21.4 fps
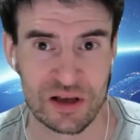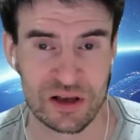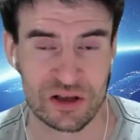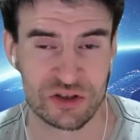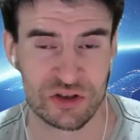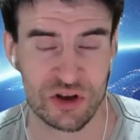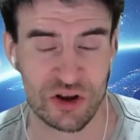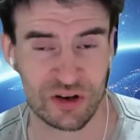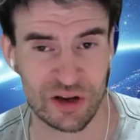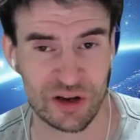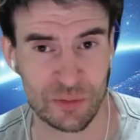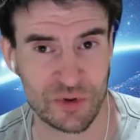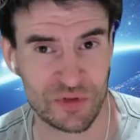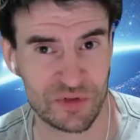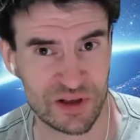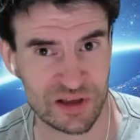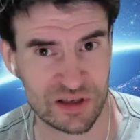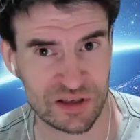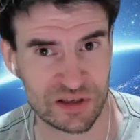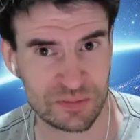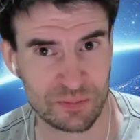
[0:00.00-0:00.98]
certainly with
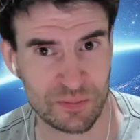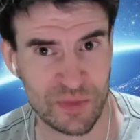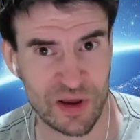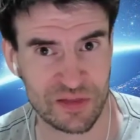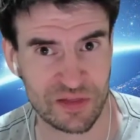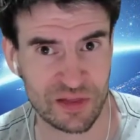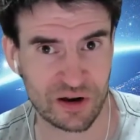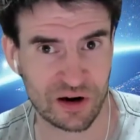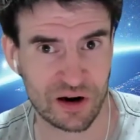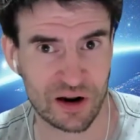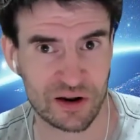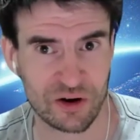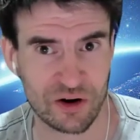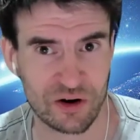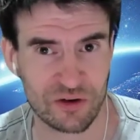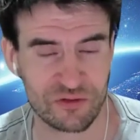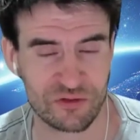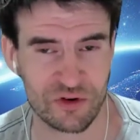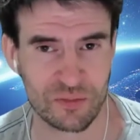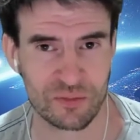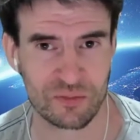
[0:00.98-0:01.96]
this method I
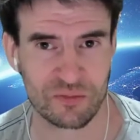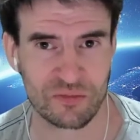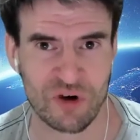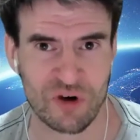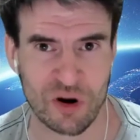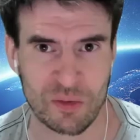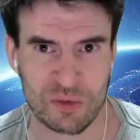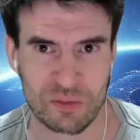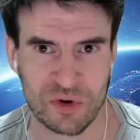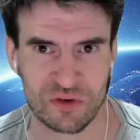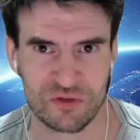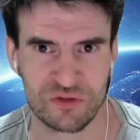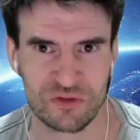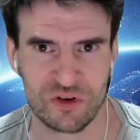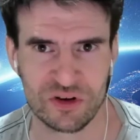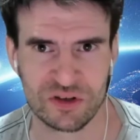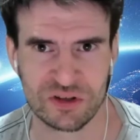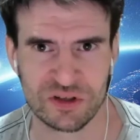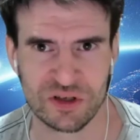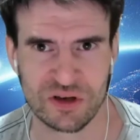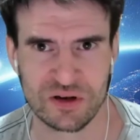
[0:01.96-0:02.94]
got from Robin
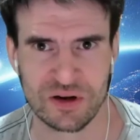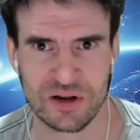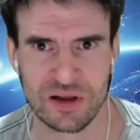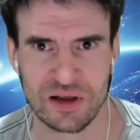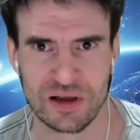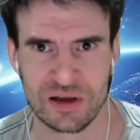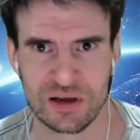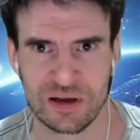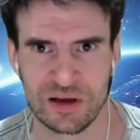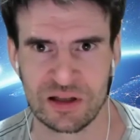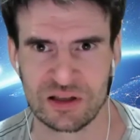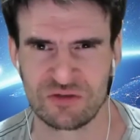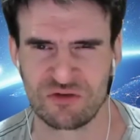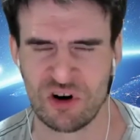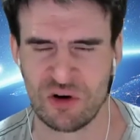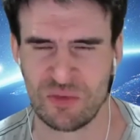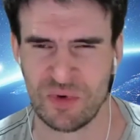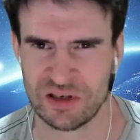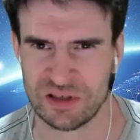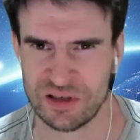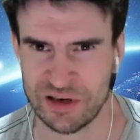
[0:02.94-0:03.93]
MacPherson, it's
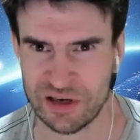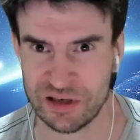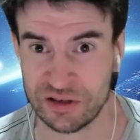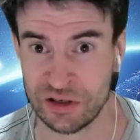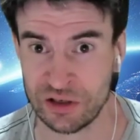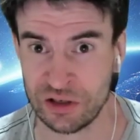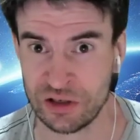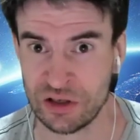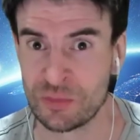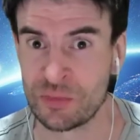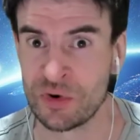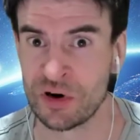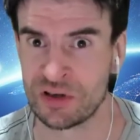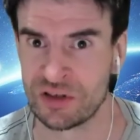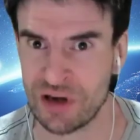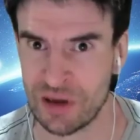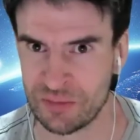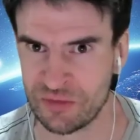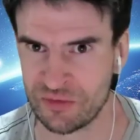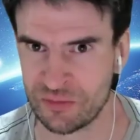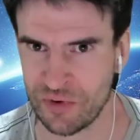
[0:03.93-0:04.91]
very much like a deliberate
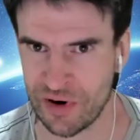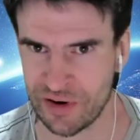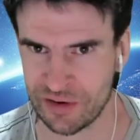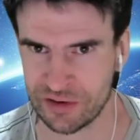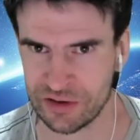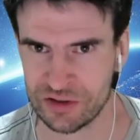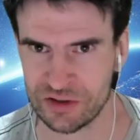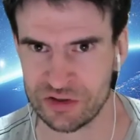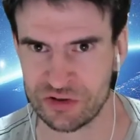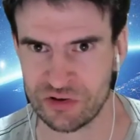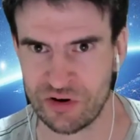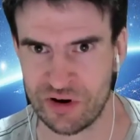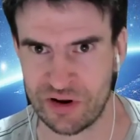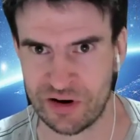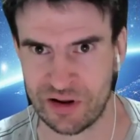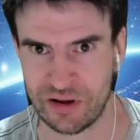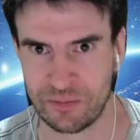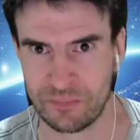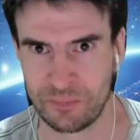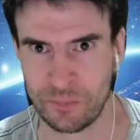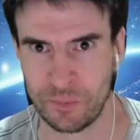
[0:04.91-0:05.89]
type of practice,
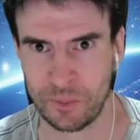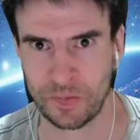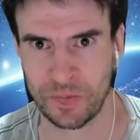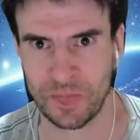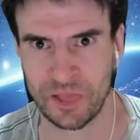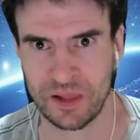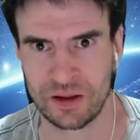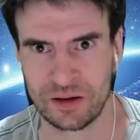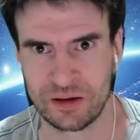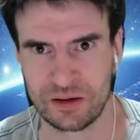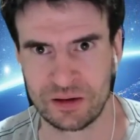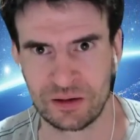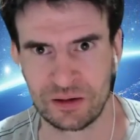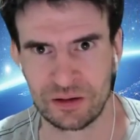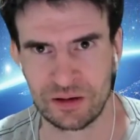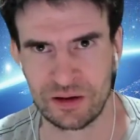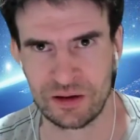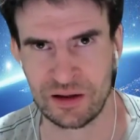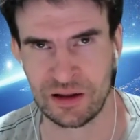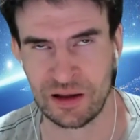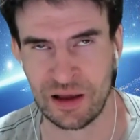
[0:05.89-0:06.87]

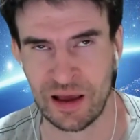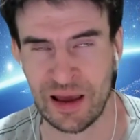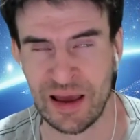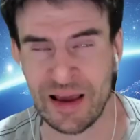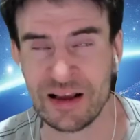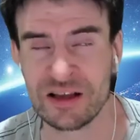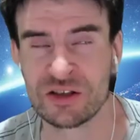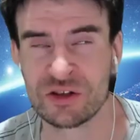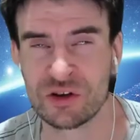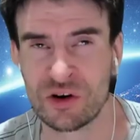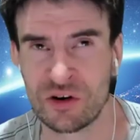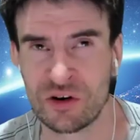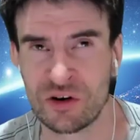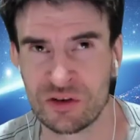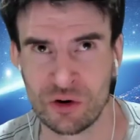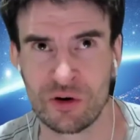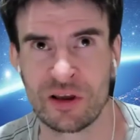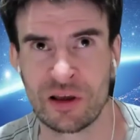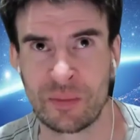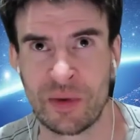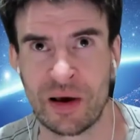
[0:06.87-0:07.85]
he's sort of
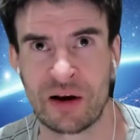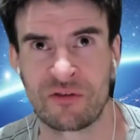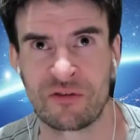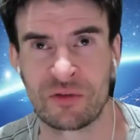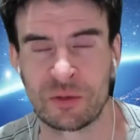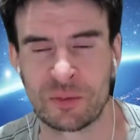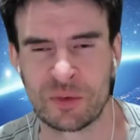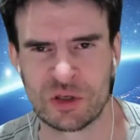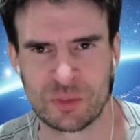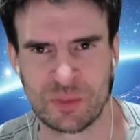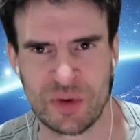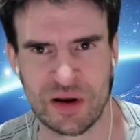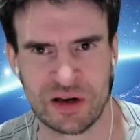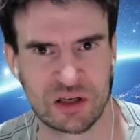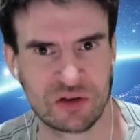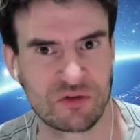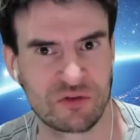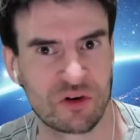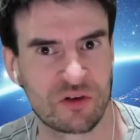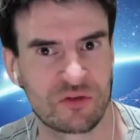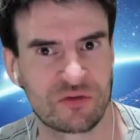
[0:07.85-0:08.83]
talking about it from the
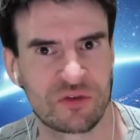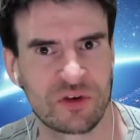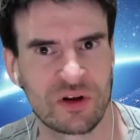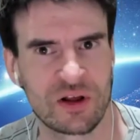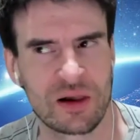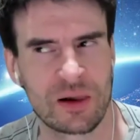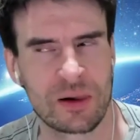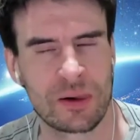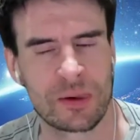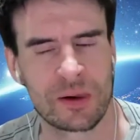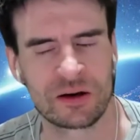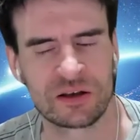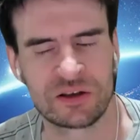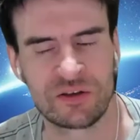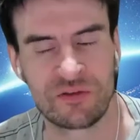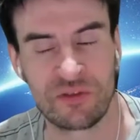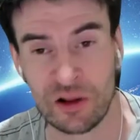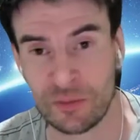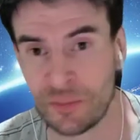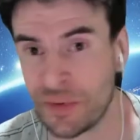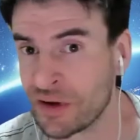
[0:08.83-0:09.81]
perspective of
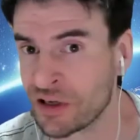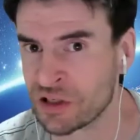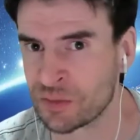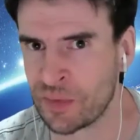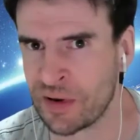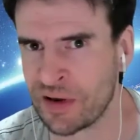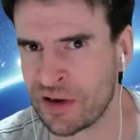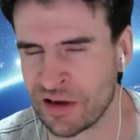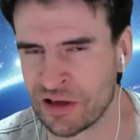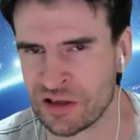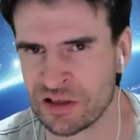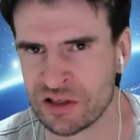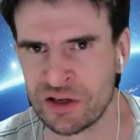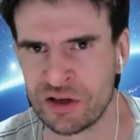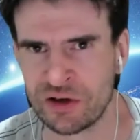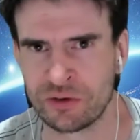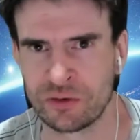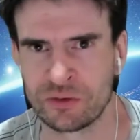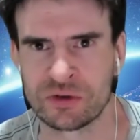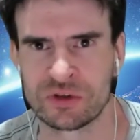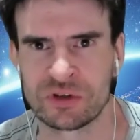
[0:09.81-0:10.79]
developing speaking
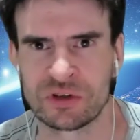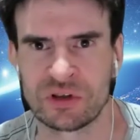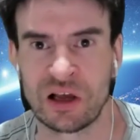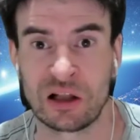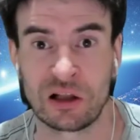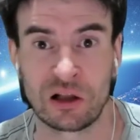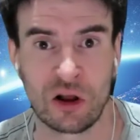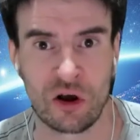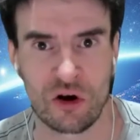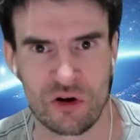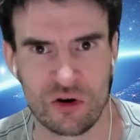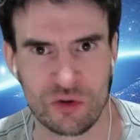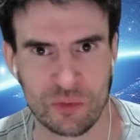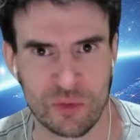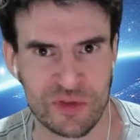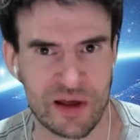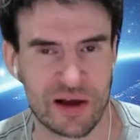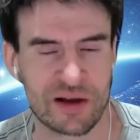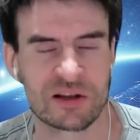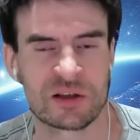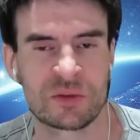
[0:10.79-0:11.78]
skills alone
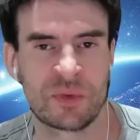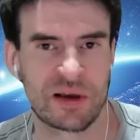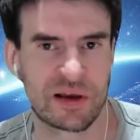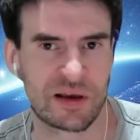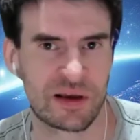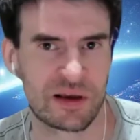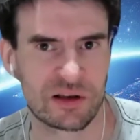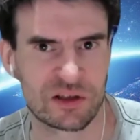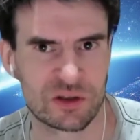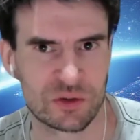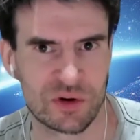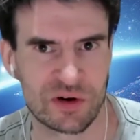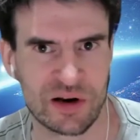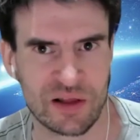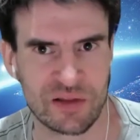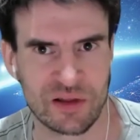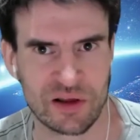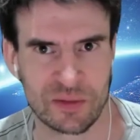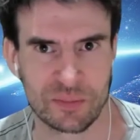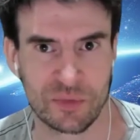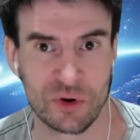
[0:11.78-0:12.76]
without speaking to
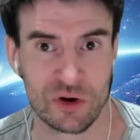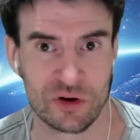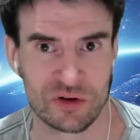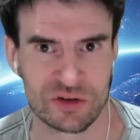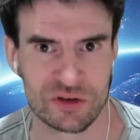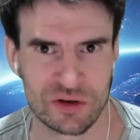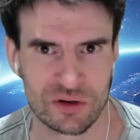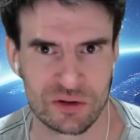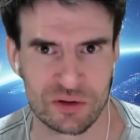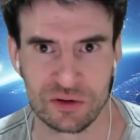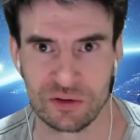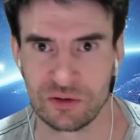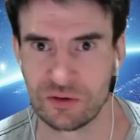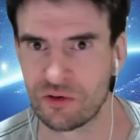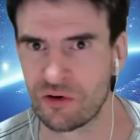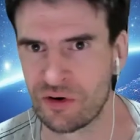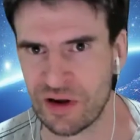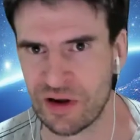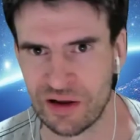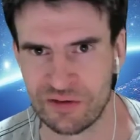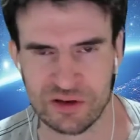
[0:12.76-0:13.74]
another person
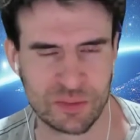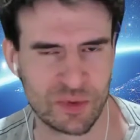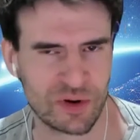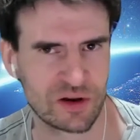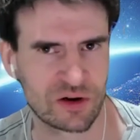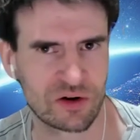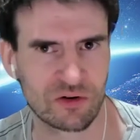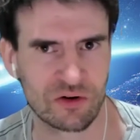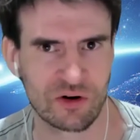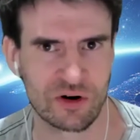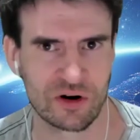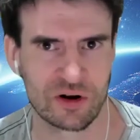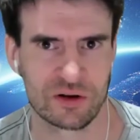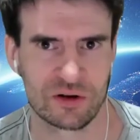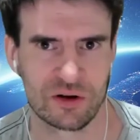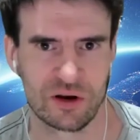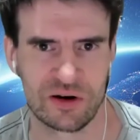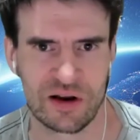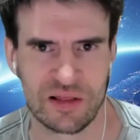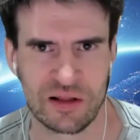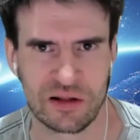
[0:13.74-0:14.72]
or a native speaker or
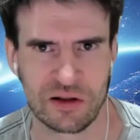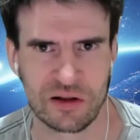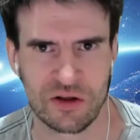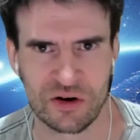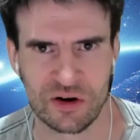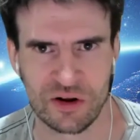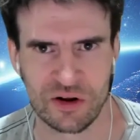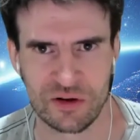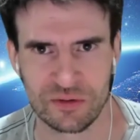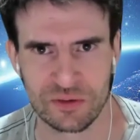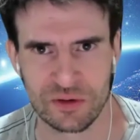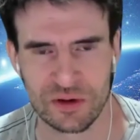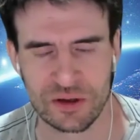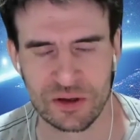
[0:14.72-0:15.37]
another learner.